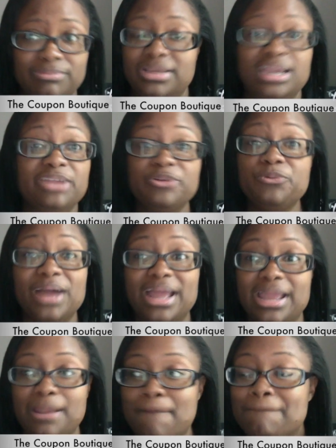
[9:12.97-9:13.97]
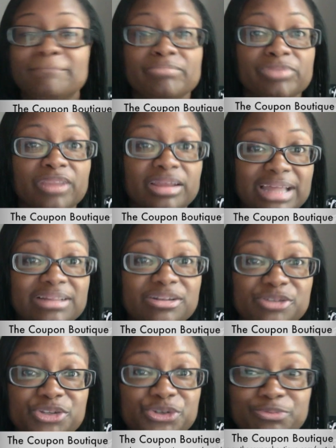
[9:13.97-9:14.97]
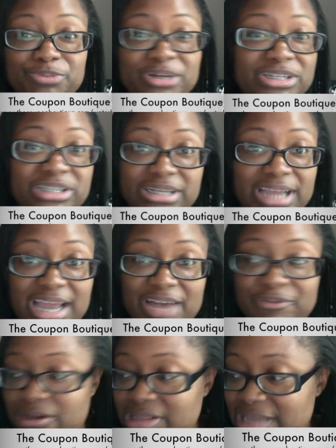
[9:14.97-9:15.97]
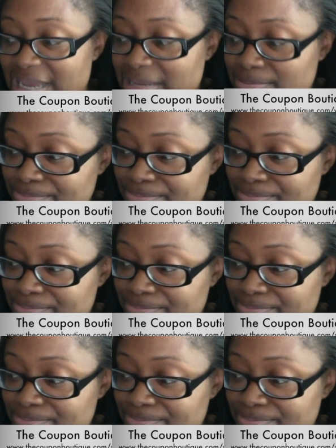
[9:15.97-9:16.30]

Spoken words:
Either way, that little toothbrush shouldn't have all that.